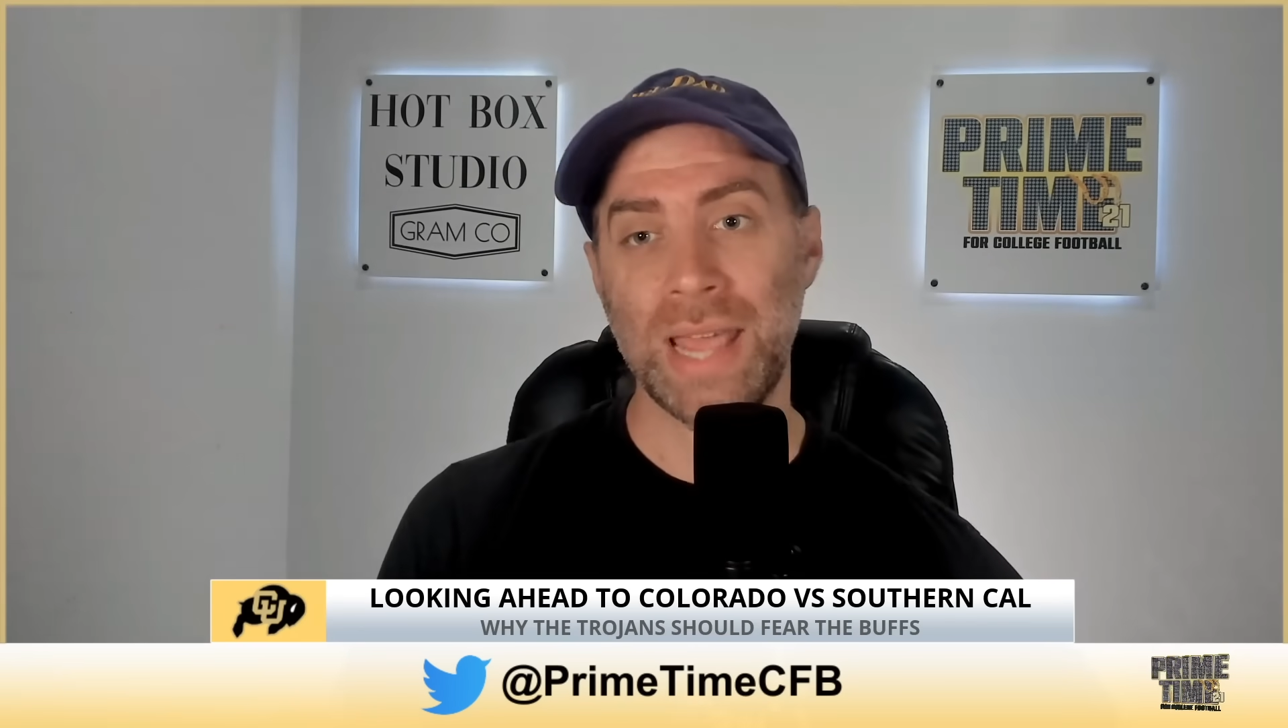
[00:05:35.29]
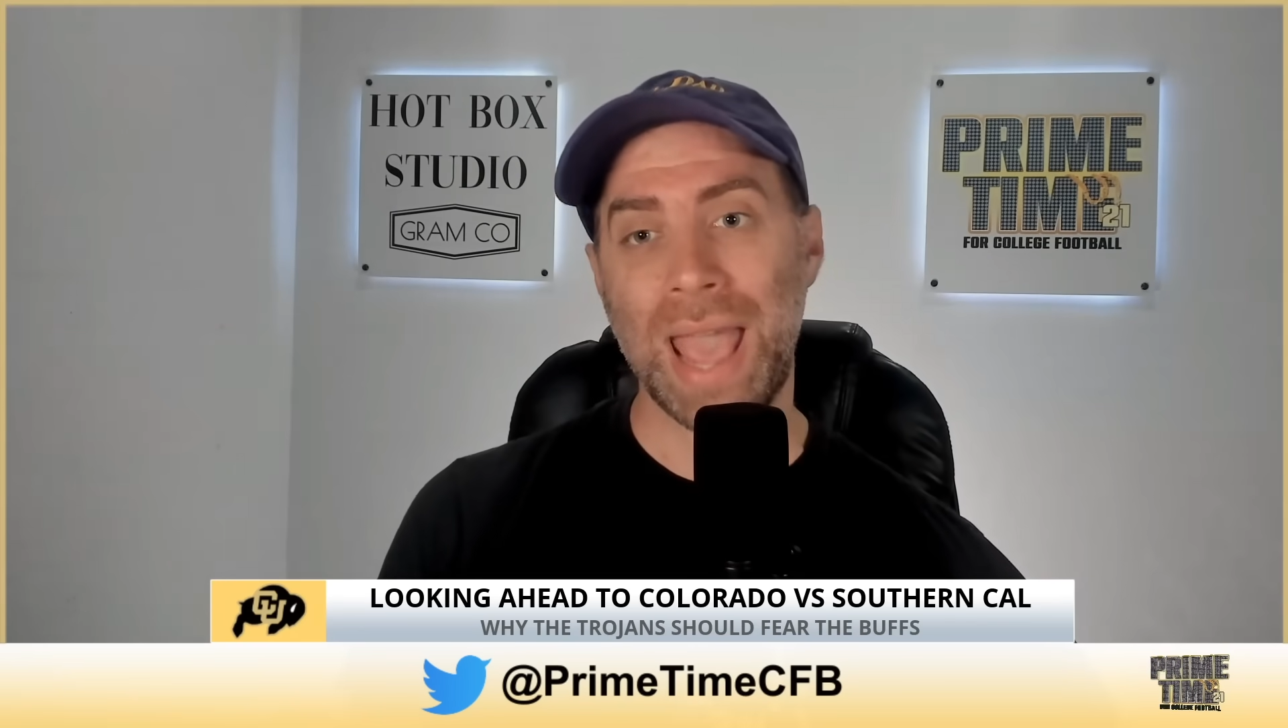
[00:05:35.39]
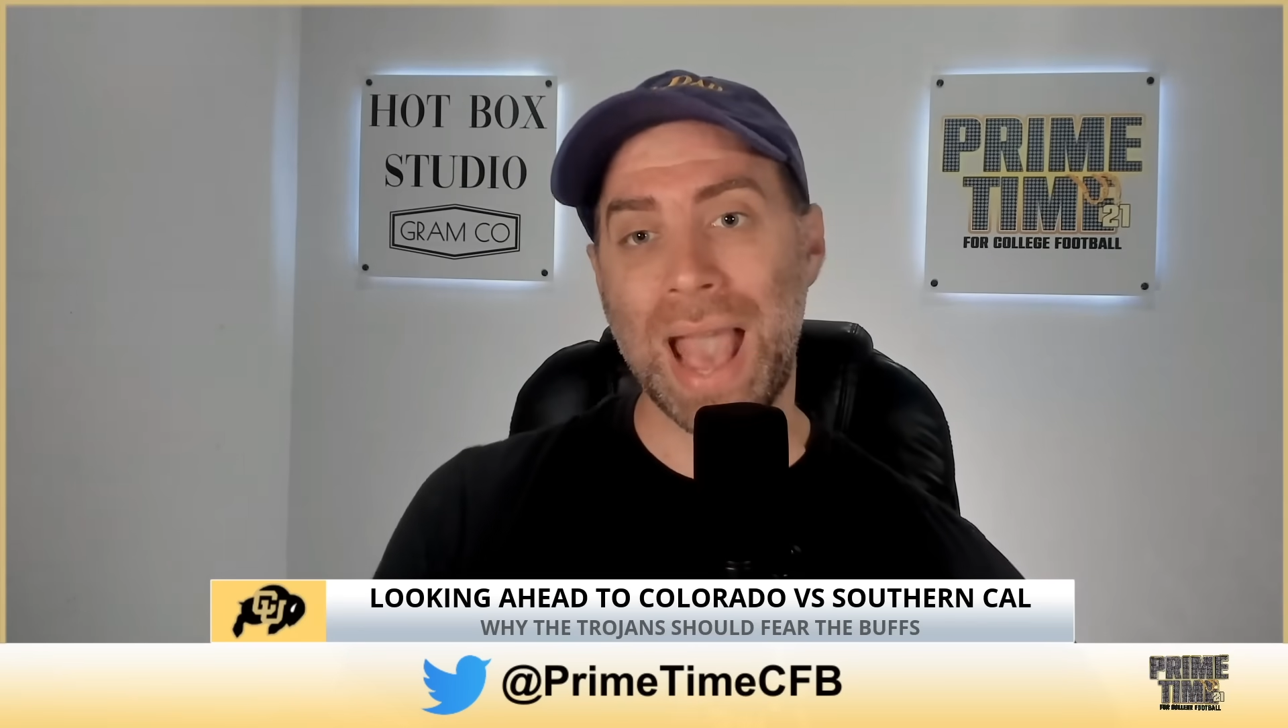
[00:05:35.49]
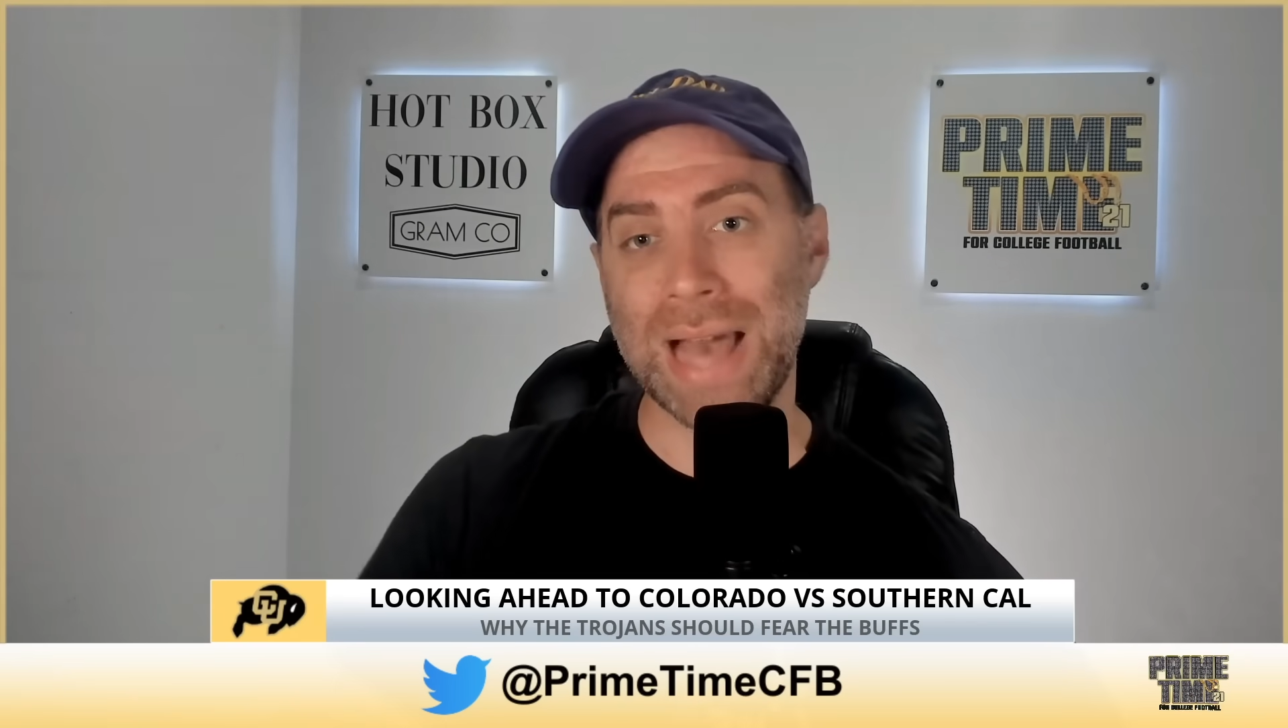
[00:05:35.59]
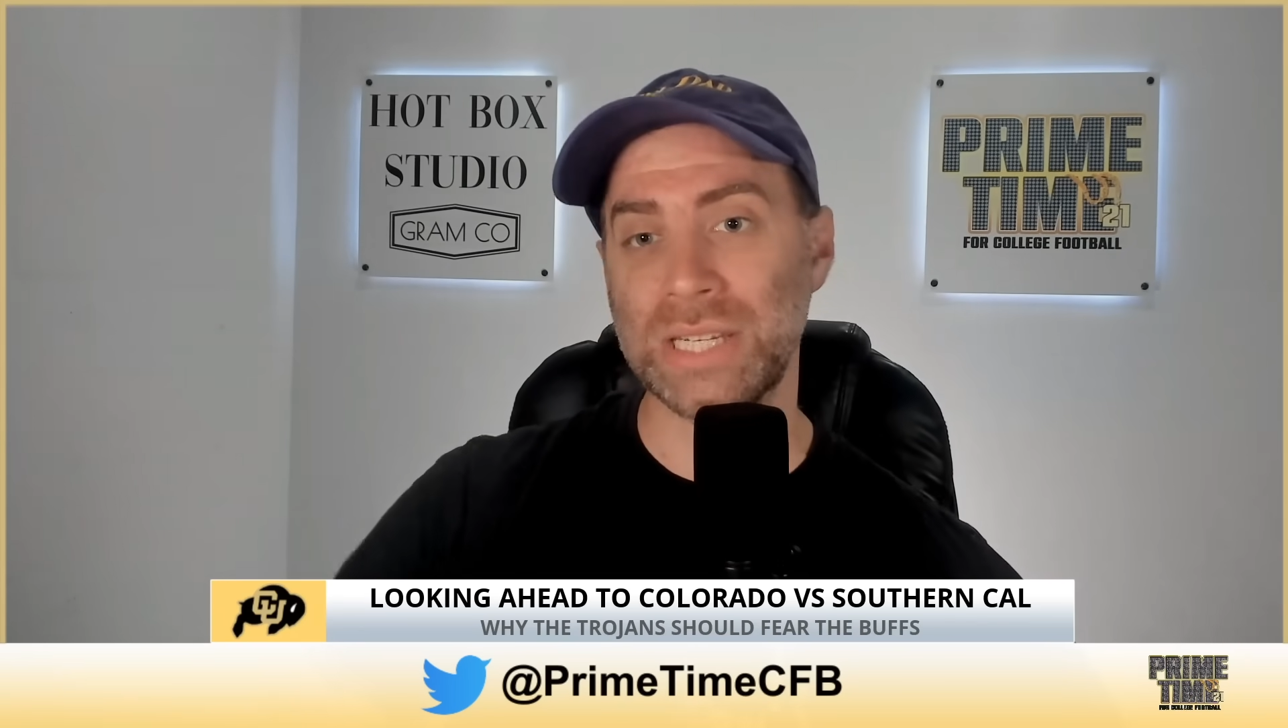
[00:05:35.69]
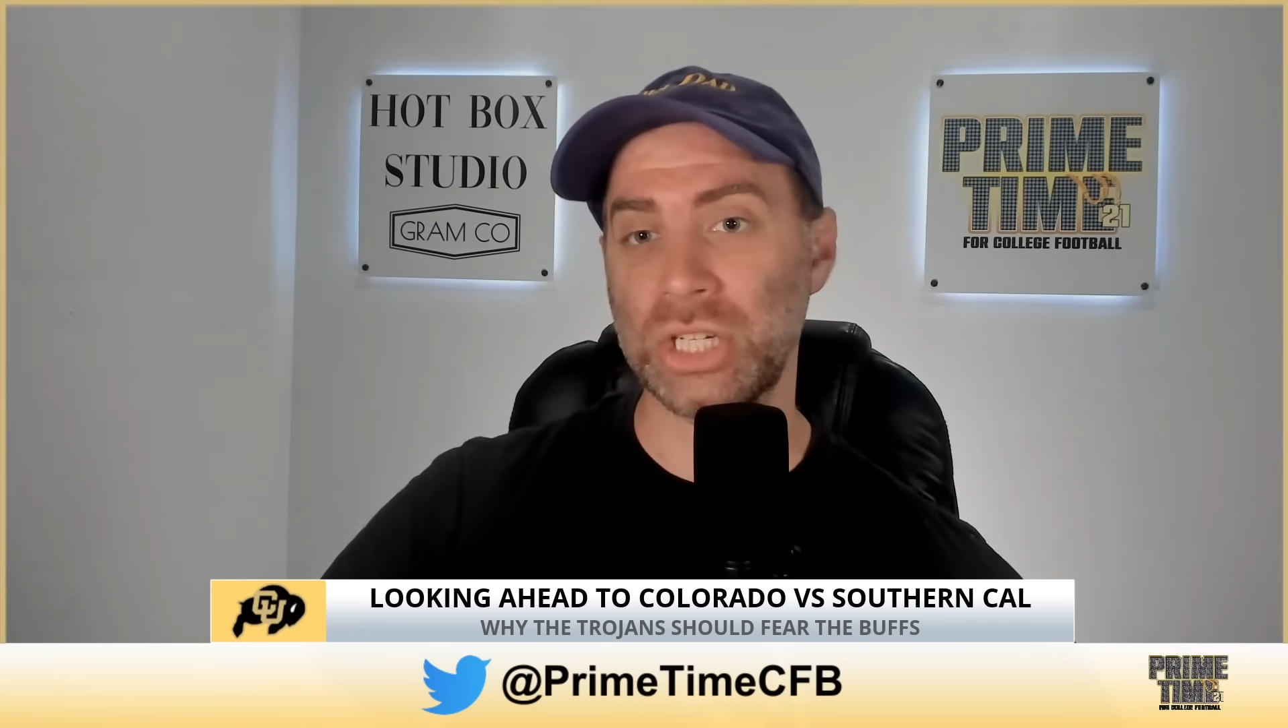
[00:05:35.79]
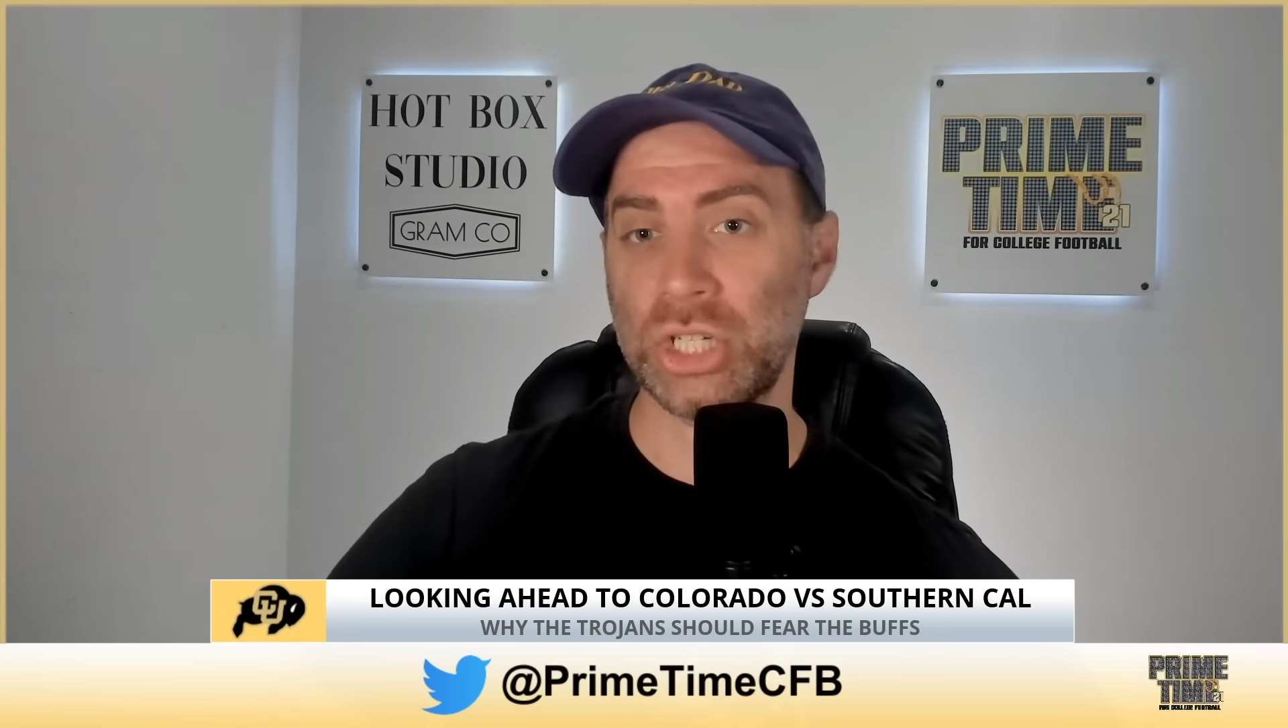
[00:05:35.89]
hasn't